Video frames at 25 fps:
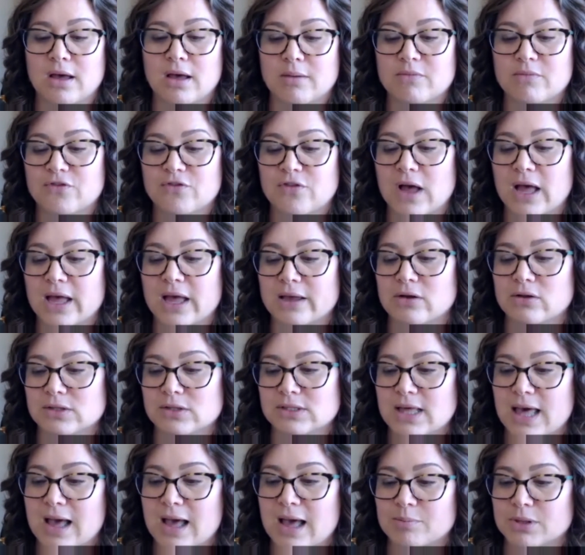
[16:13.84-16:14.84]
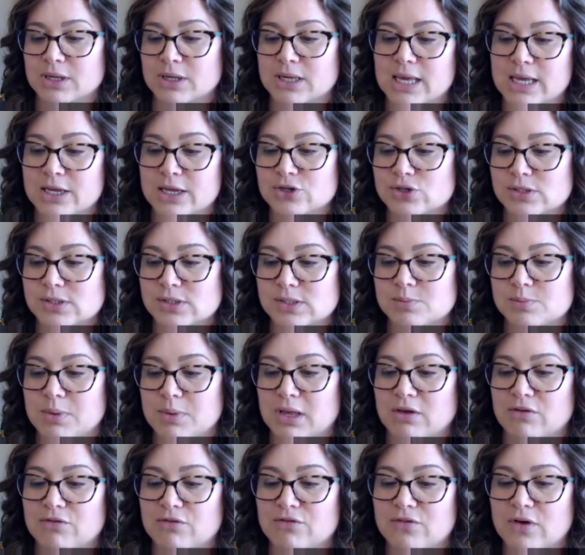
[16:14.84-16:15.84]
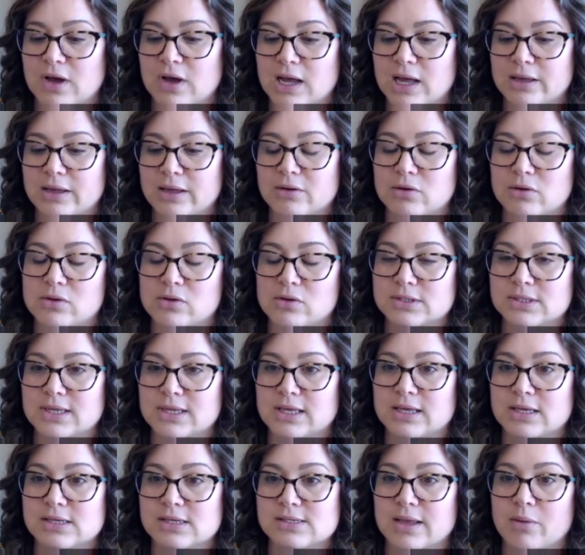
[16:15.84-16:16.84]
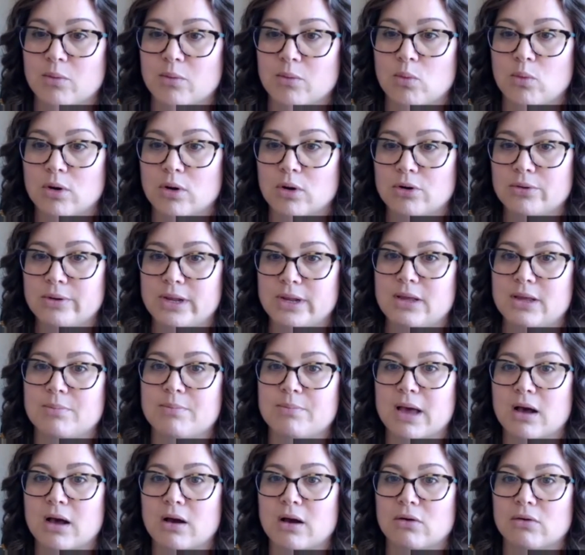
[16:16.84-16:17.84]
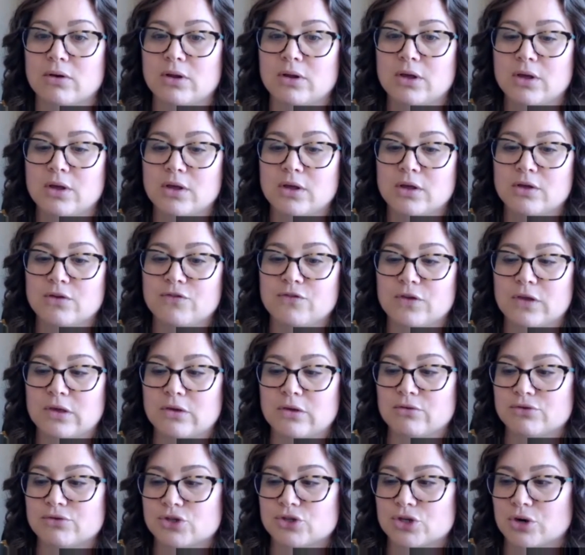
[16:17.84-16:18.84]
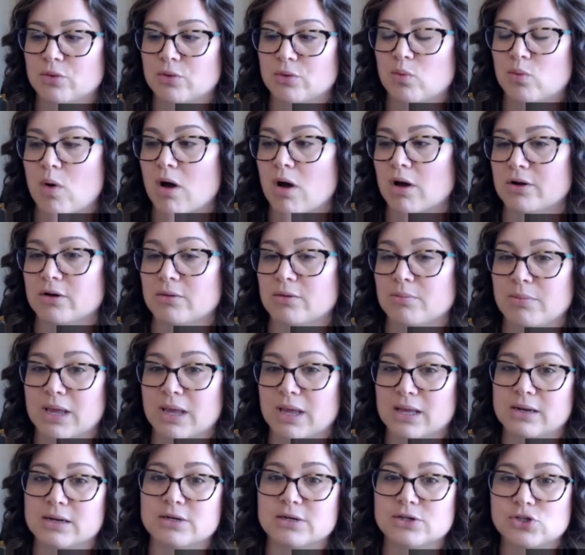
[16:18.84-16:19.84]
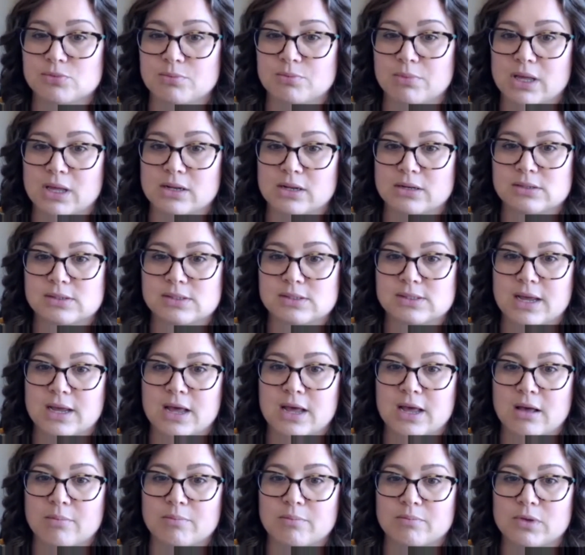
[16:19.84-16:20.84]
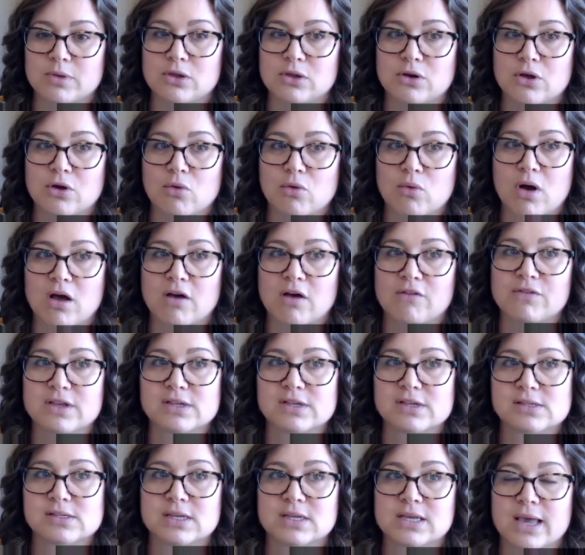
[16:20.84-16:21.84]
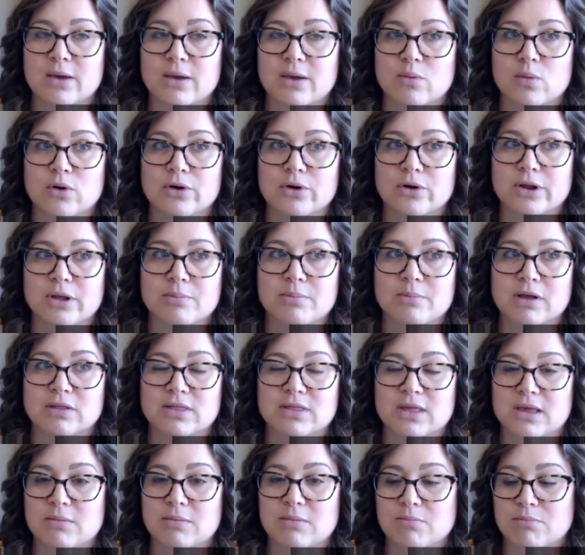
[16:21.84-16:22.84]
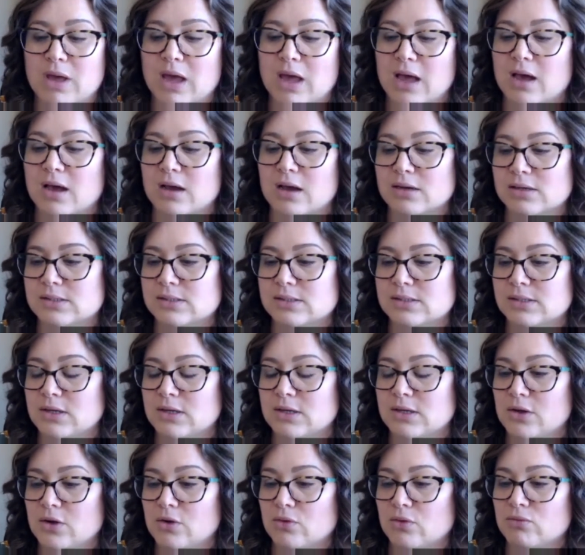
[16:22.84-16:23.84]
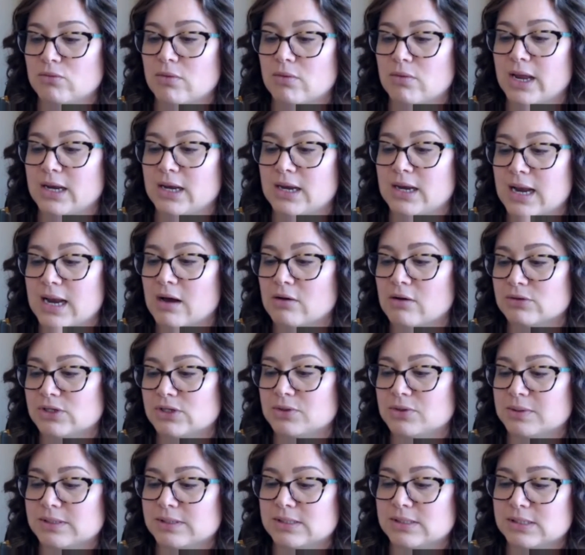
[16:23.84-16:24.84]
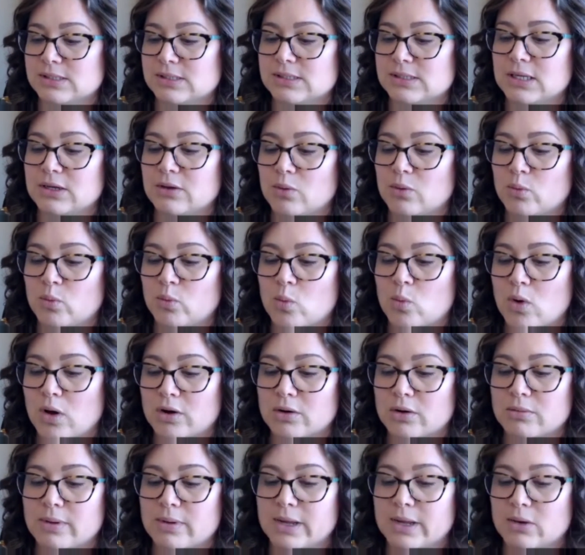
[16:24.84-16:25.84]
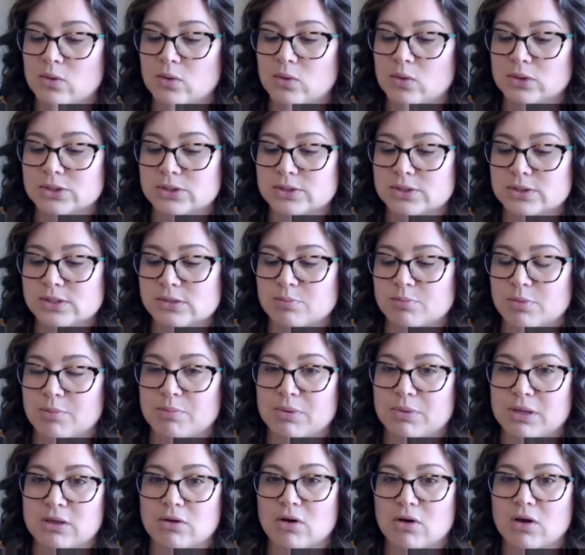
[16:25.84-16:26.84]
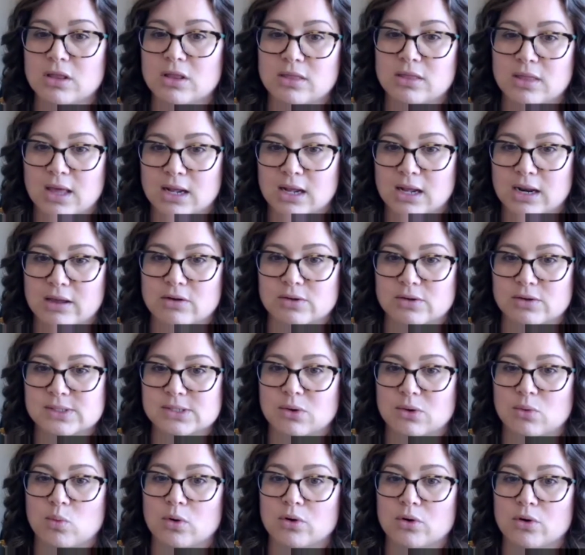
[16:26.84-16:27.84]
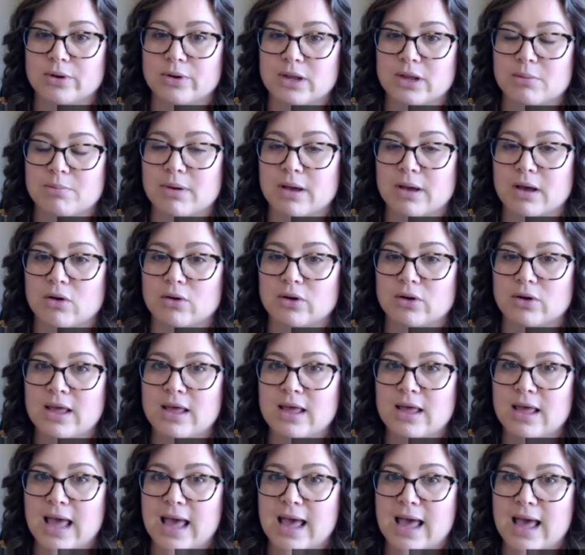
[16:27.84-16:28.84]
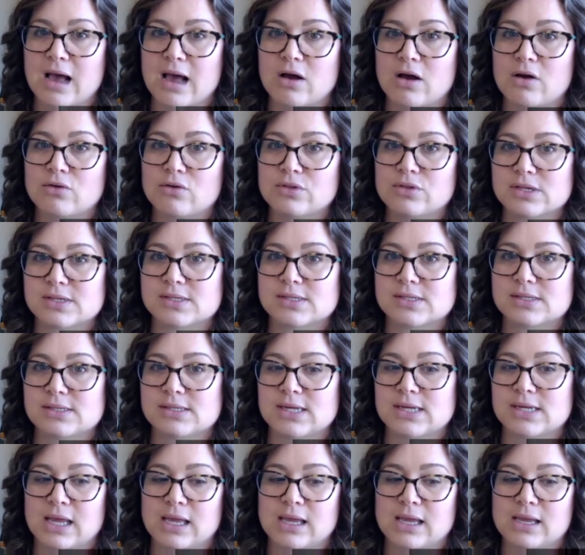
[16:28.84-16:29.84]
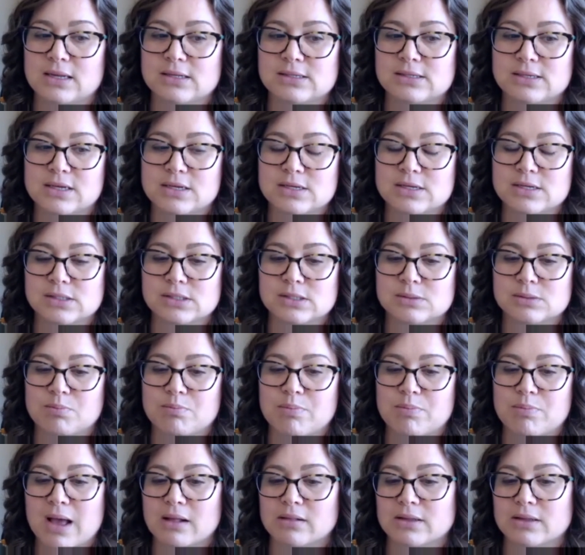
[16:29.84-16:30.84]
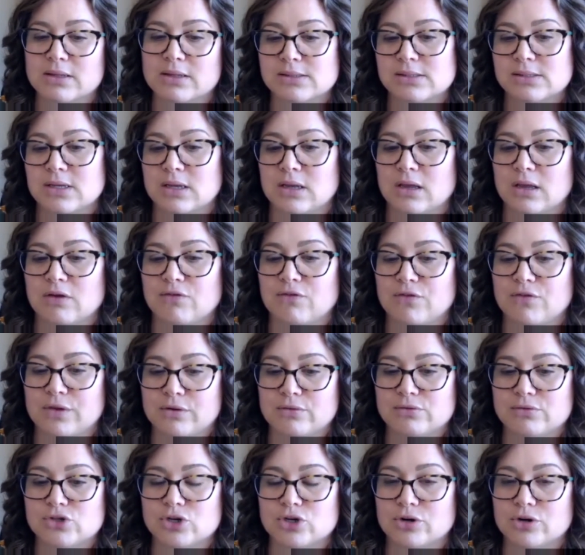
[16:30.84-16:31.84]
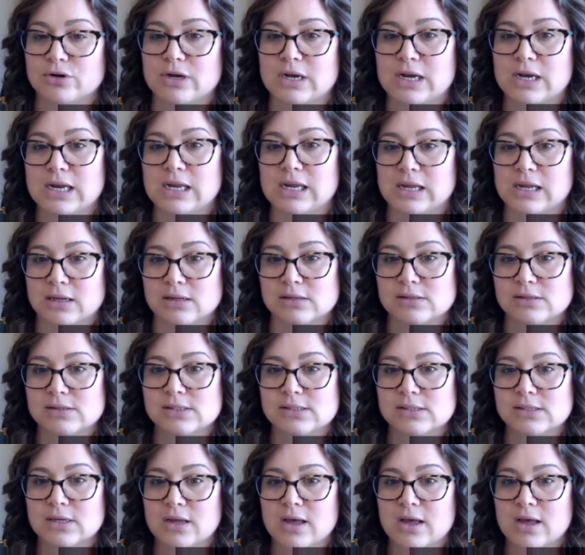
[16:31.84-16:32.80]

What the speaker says: filed, applications being filed, is I worry about future water management. You know, obviously I worry about the impacts right now to existing water right holders, but beyond that, I also worry about how the state is balancing future needs